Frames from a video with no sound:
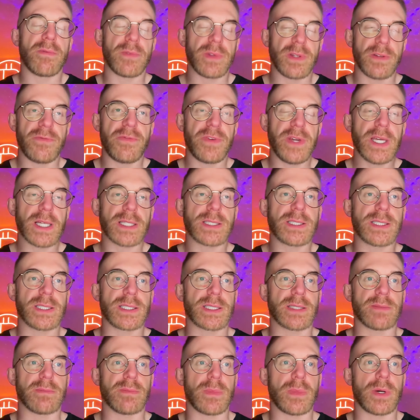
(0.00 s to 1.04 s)
The fiat
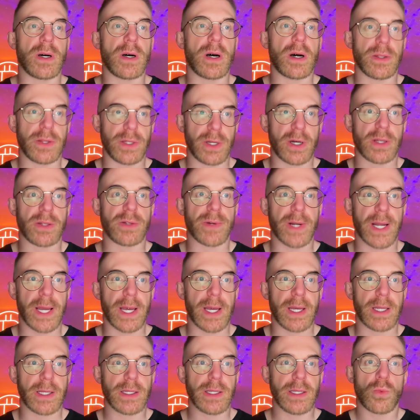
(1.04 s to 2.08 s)
system, on the other
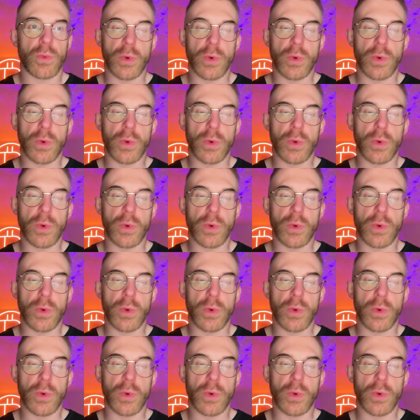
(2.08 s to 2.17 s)
hand,